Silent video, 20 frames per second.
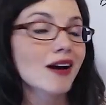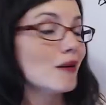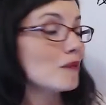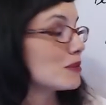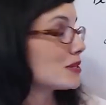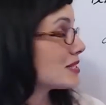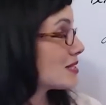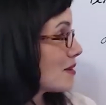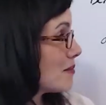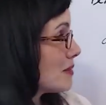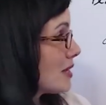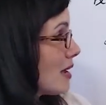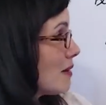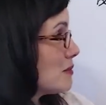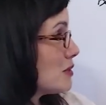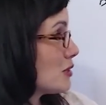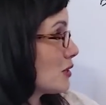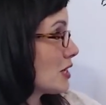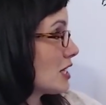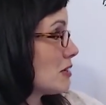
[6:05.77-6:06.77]
But
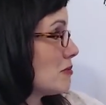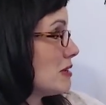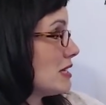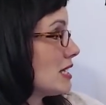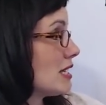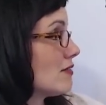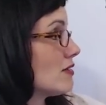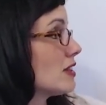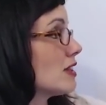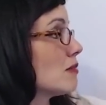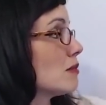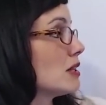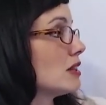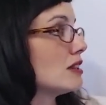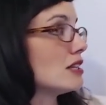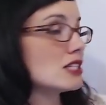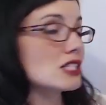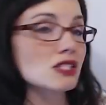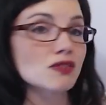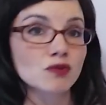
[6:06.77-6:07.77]
sometimes you're going to be given them in
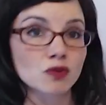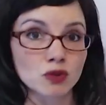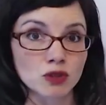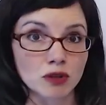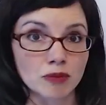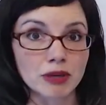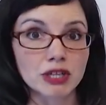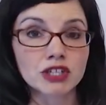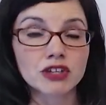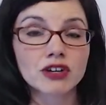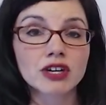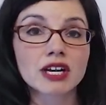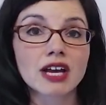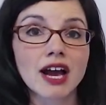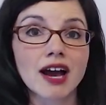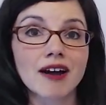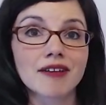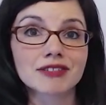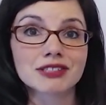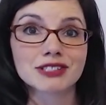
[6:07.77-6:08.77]
this form, and you're going to
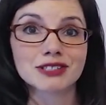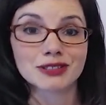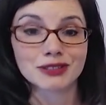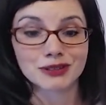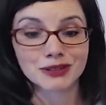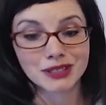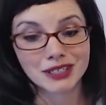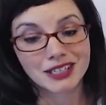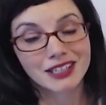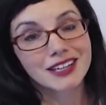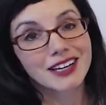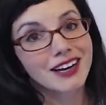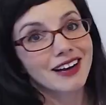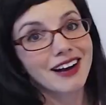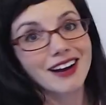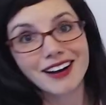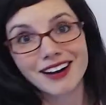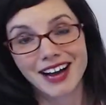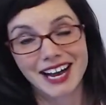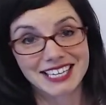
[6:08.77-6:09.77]
have to
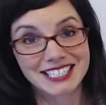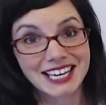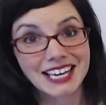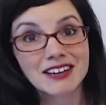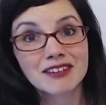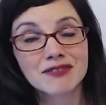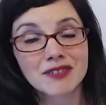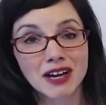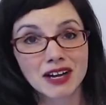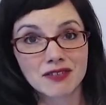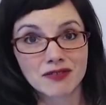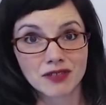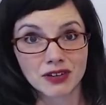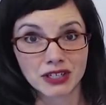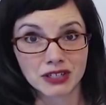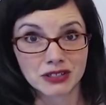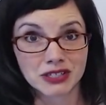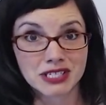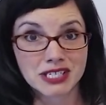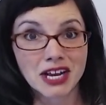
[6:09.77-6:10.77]
identify for
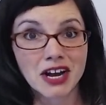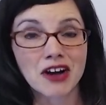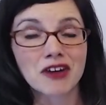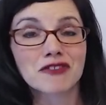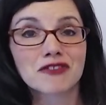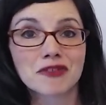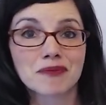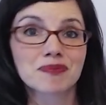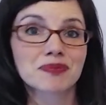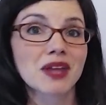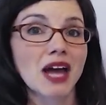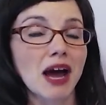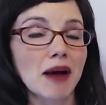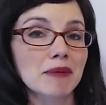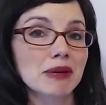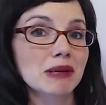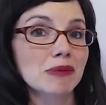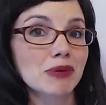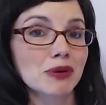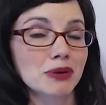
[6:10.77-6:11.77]
yourself how
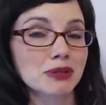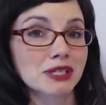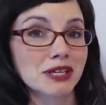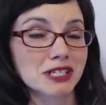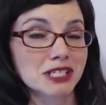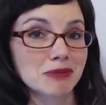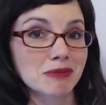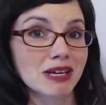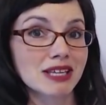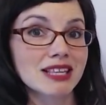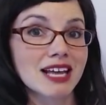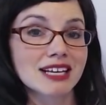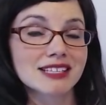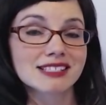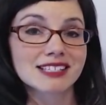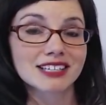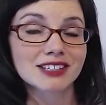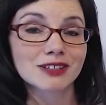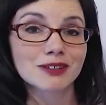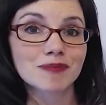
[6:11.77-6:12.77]
many protons made that
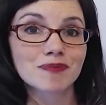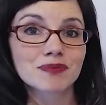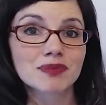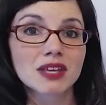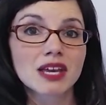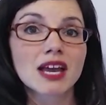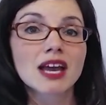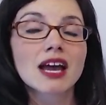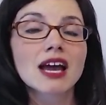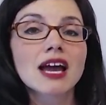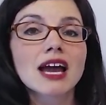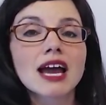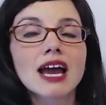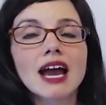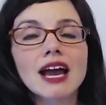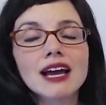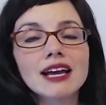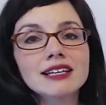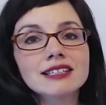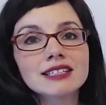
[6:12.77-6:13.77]
signal.
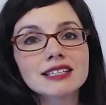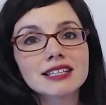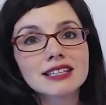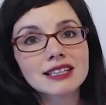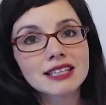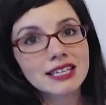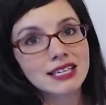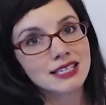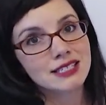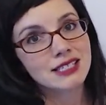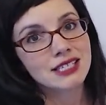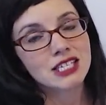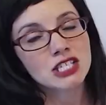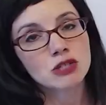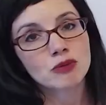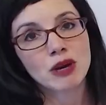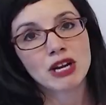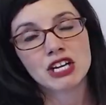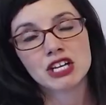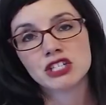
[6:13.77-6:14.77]
And the
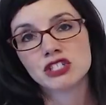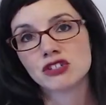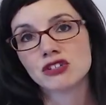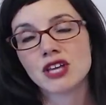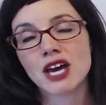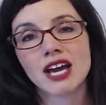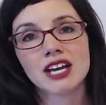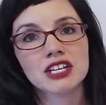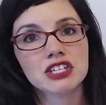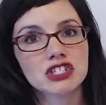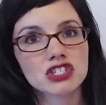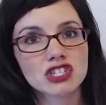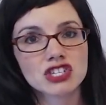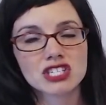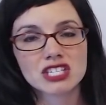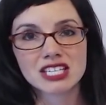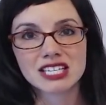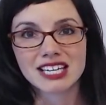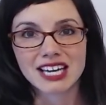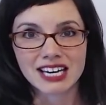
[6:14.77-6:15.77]
easiest way to do that is just
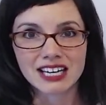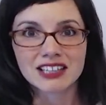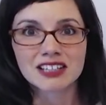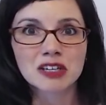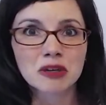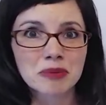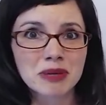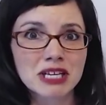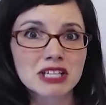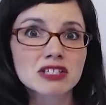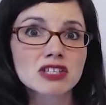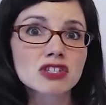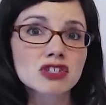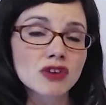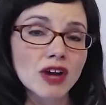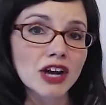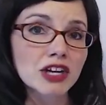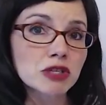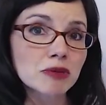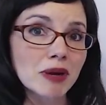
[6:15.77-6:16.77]
to get a little piece of
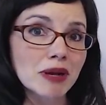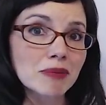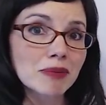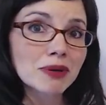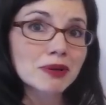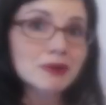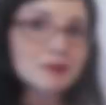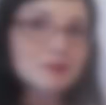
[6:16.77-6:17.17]
scratch paper.